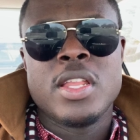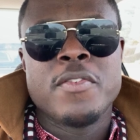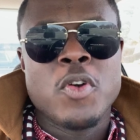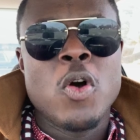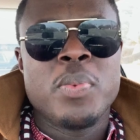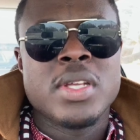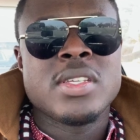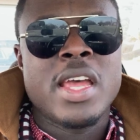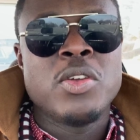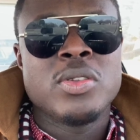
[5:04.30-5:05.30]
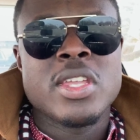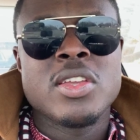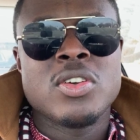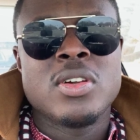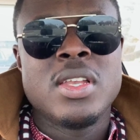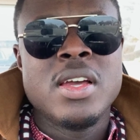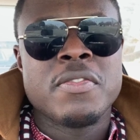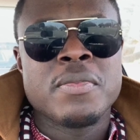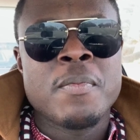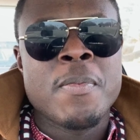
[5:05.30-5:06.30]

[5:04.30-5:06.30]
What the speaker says: to live. Go places that you think you could live.